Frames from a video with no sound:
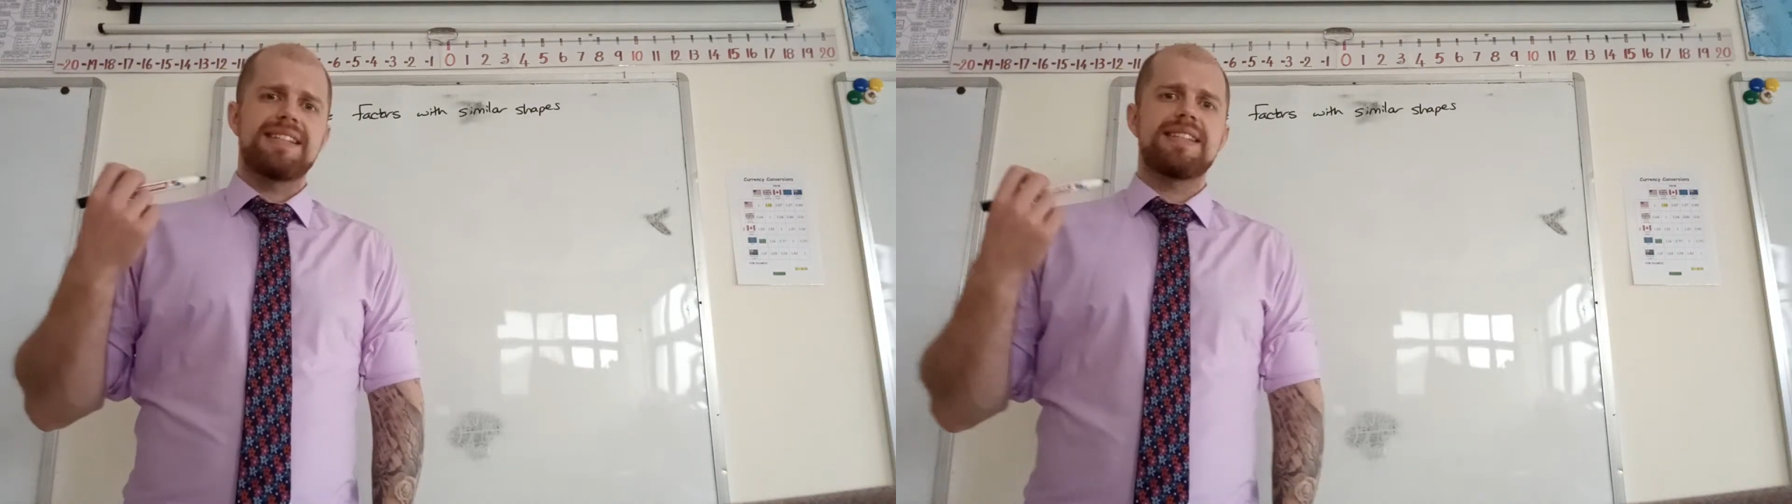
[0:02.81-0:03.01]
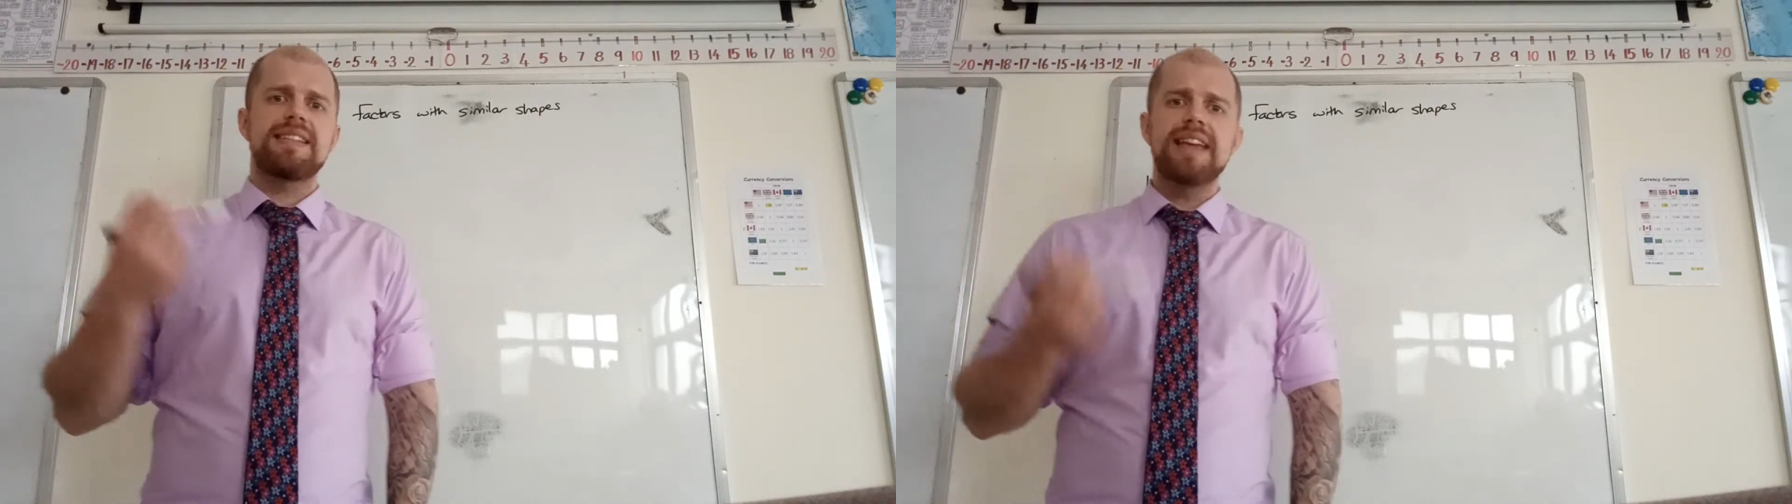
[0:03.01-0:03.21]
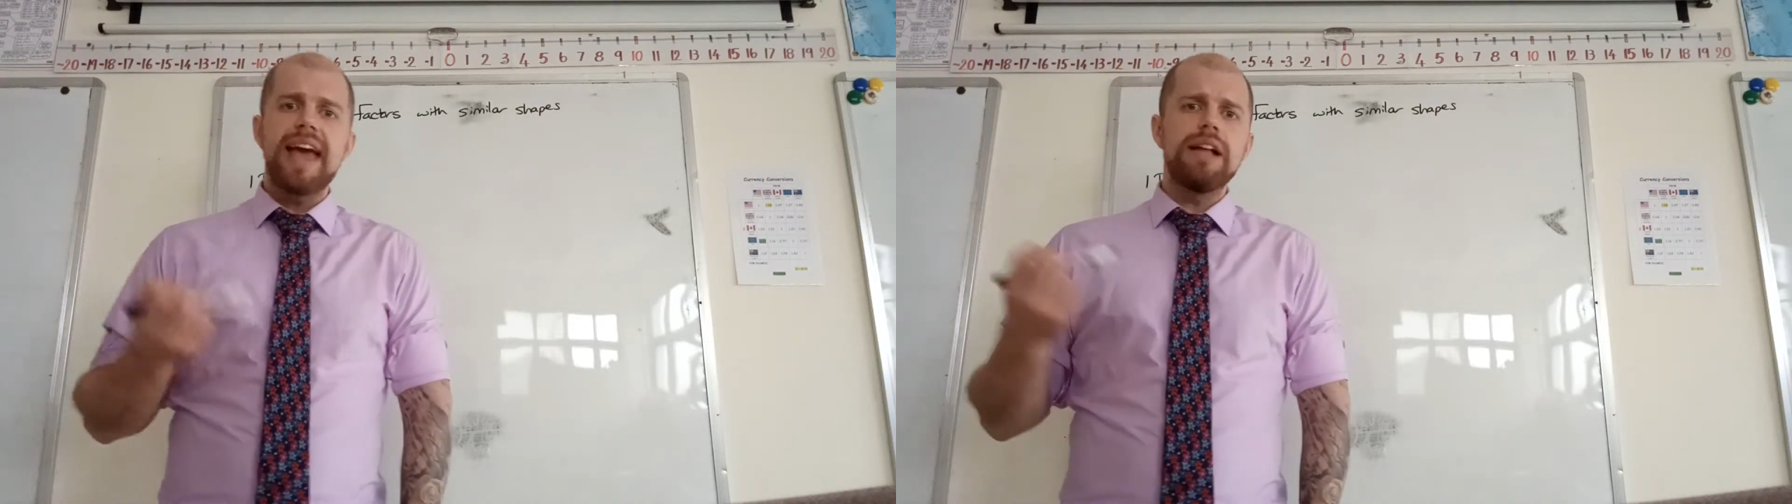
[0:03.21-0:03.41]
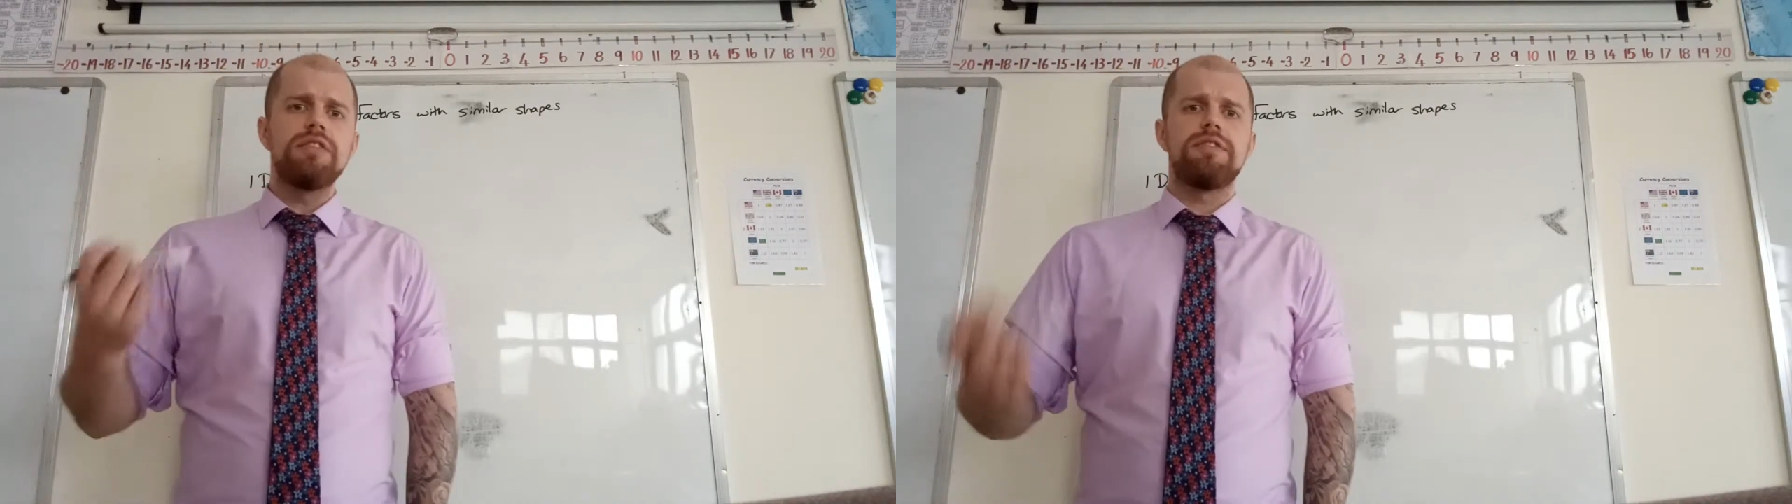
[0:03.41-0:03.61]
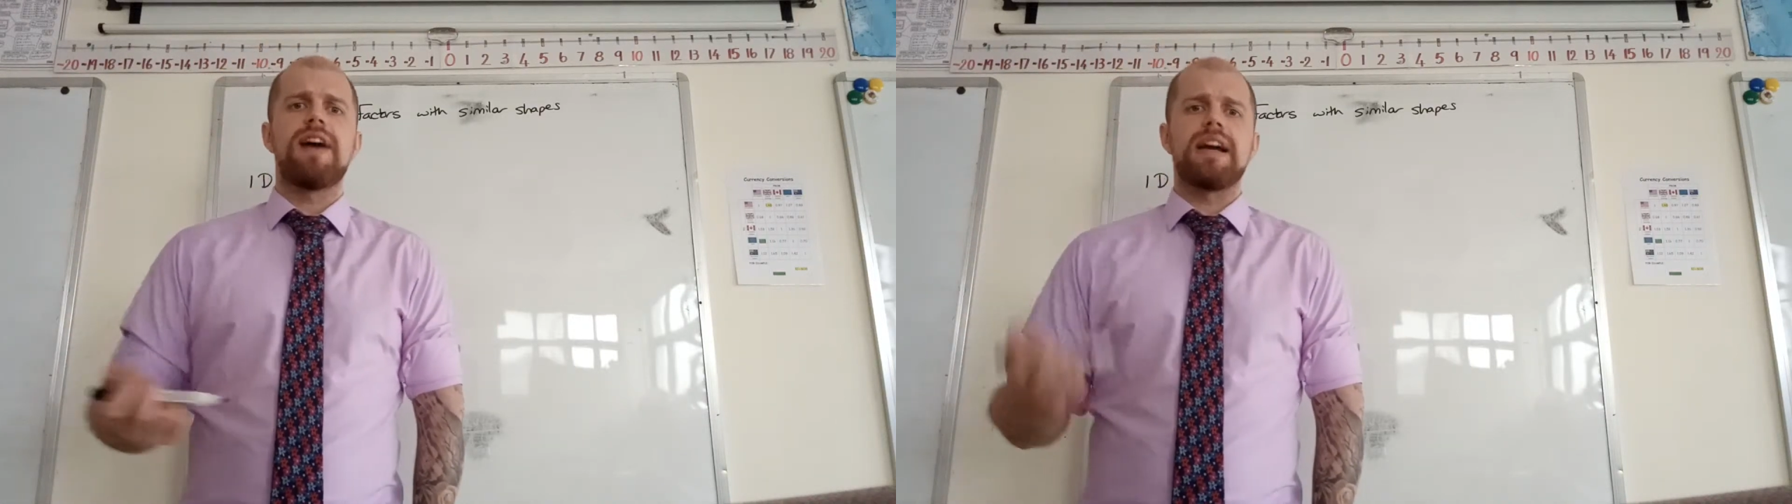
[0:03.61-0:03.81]
scale
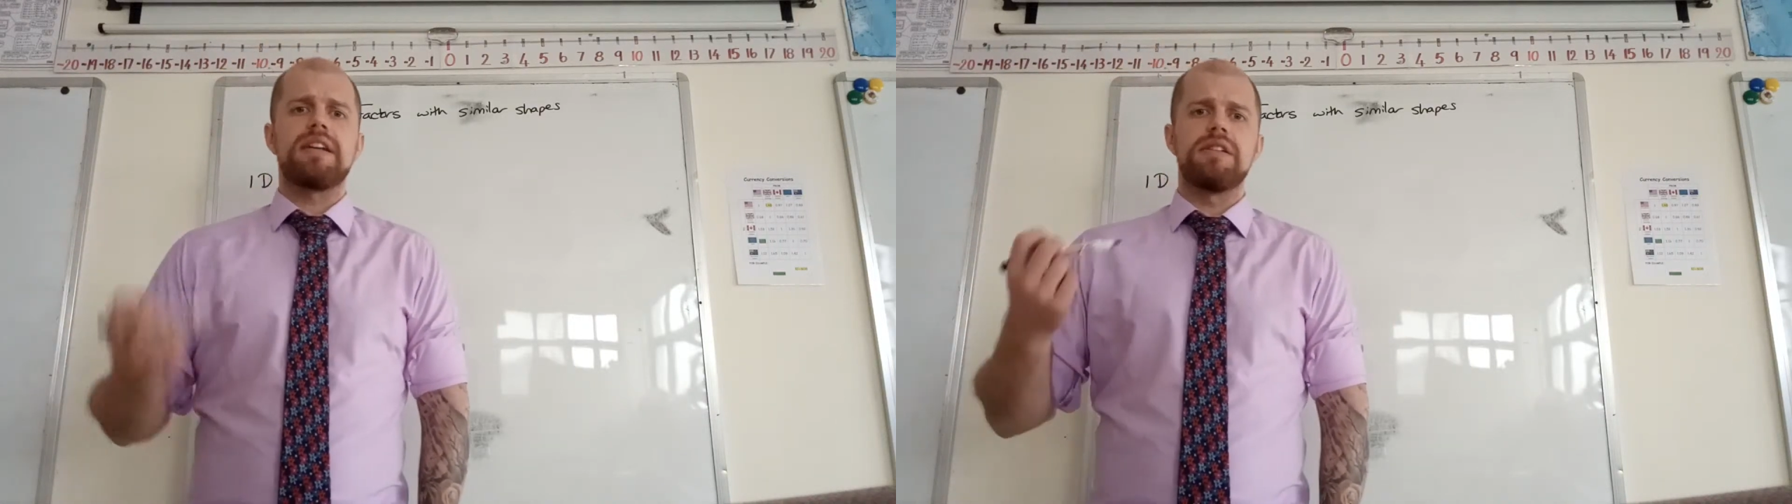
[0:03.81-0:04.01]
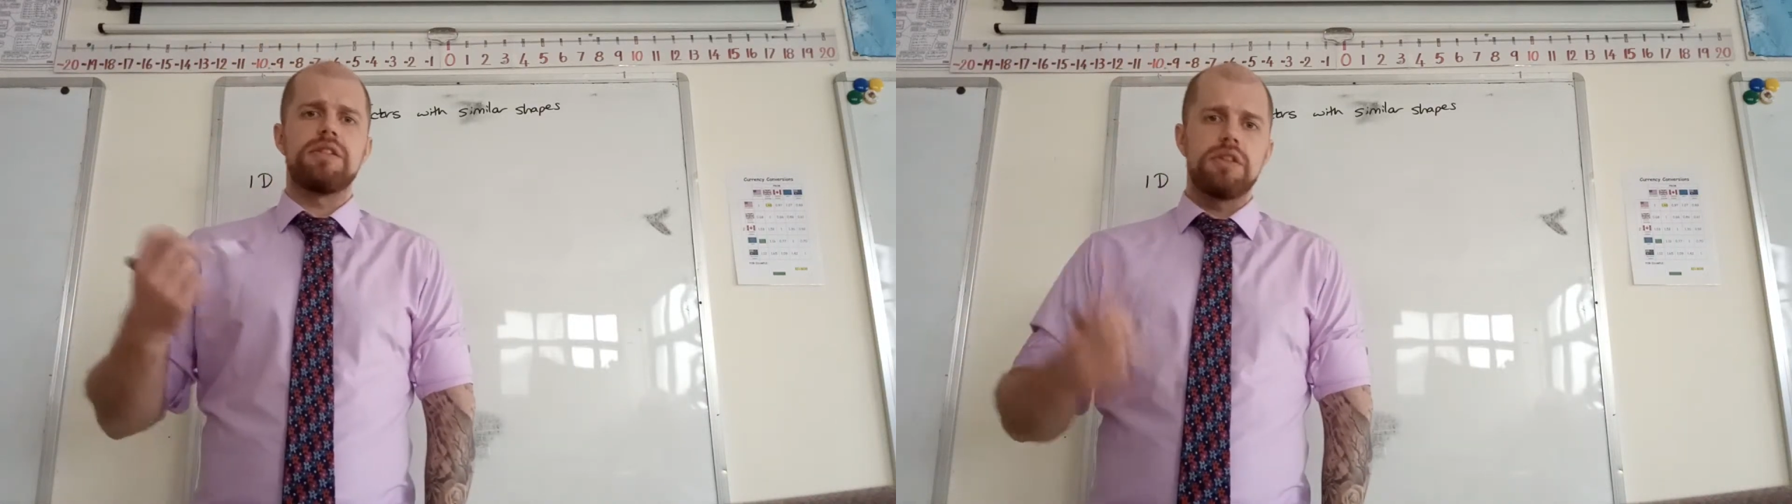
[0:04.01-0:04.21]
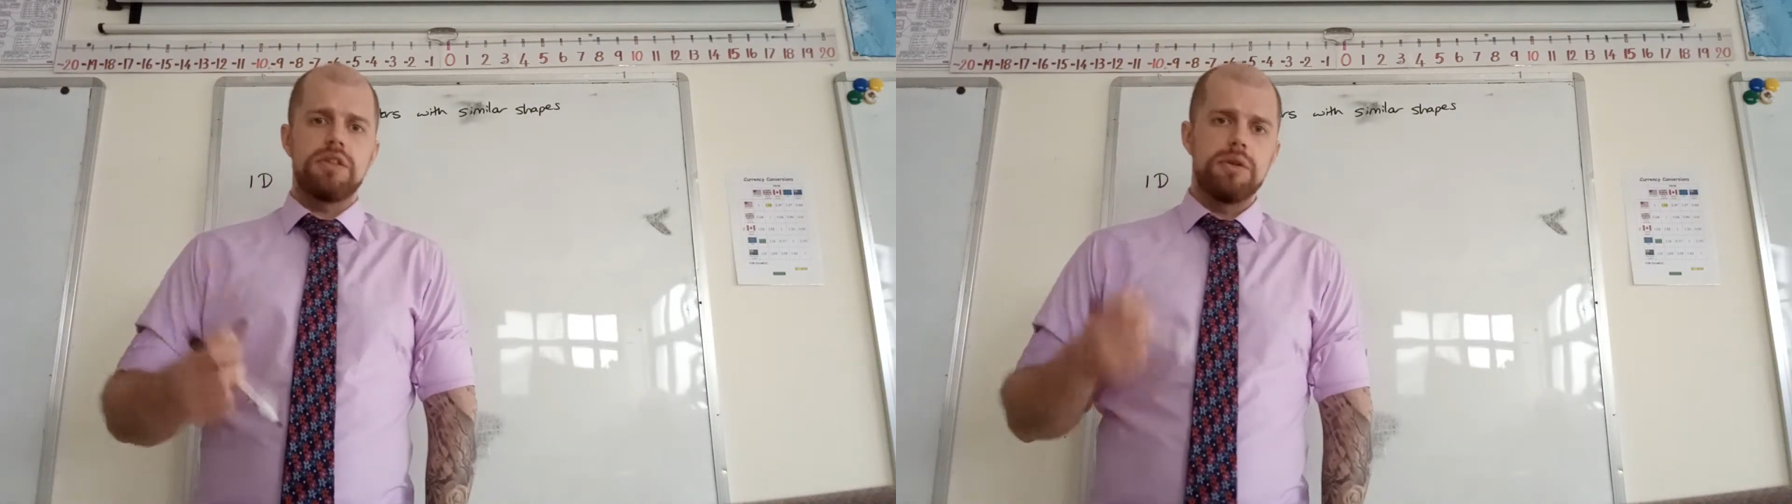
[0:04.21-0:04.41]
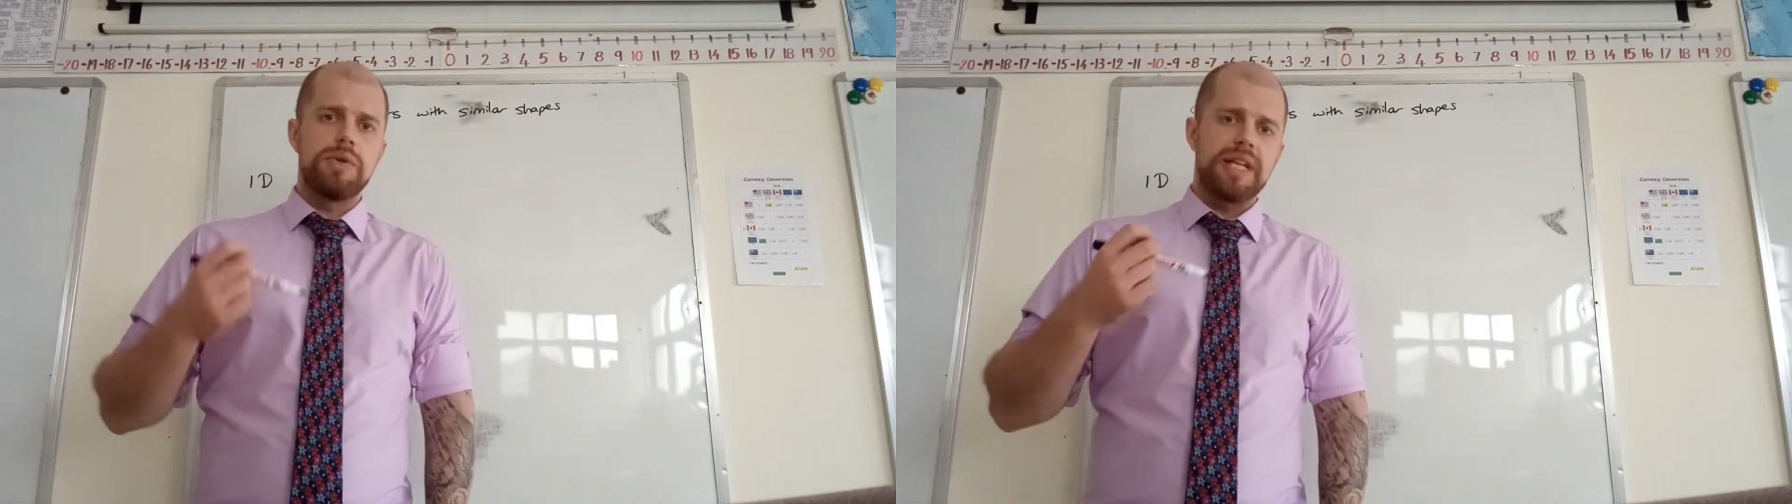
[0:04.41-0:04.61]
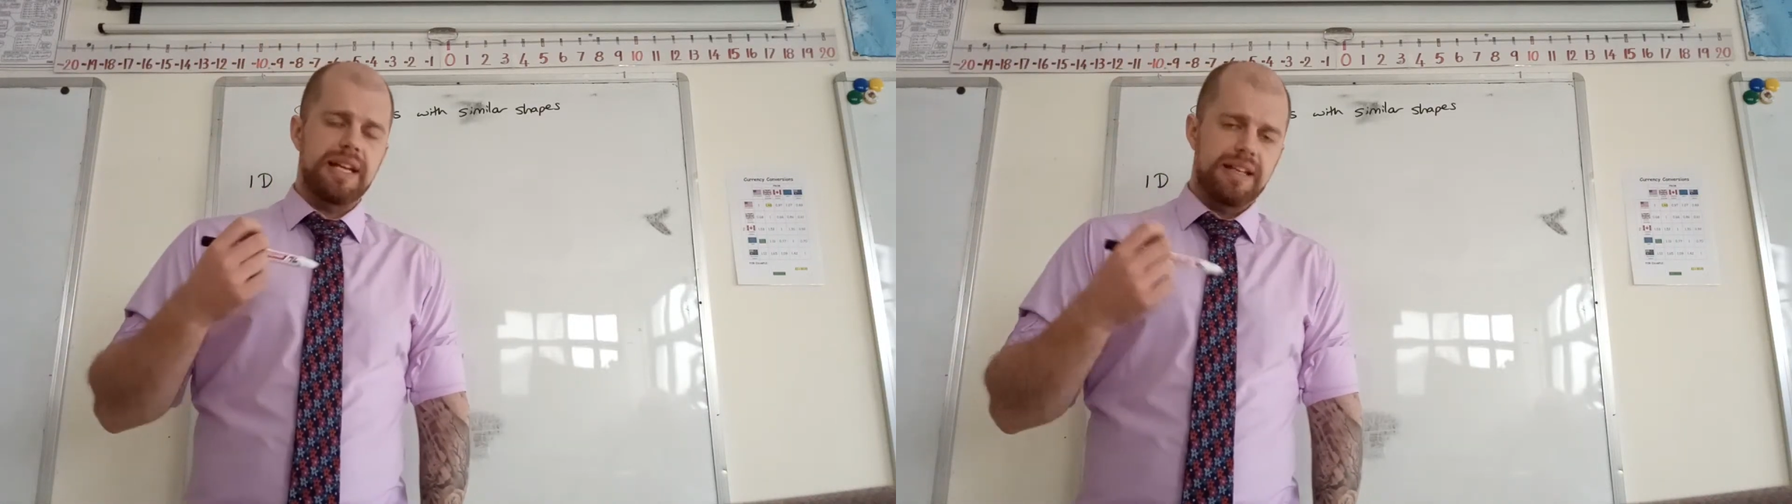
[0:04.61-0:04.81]
factors
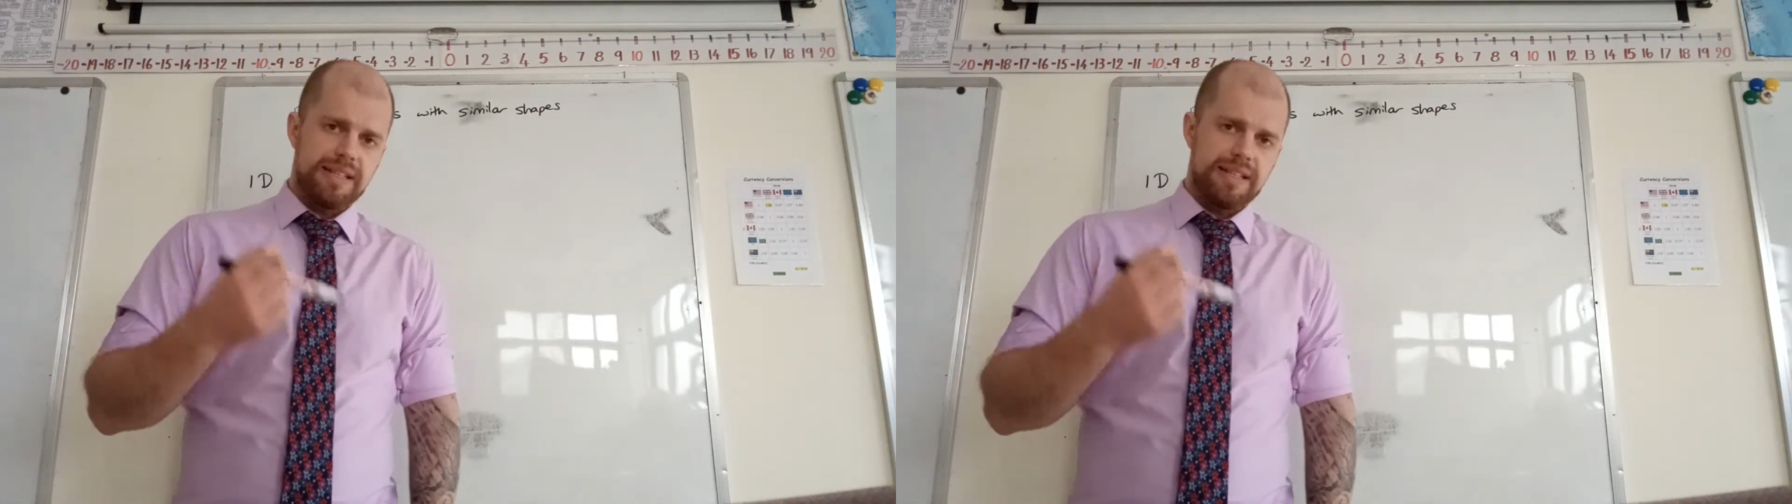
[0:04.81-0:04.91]
using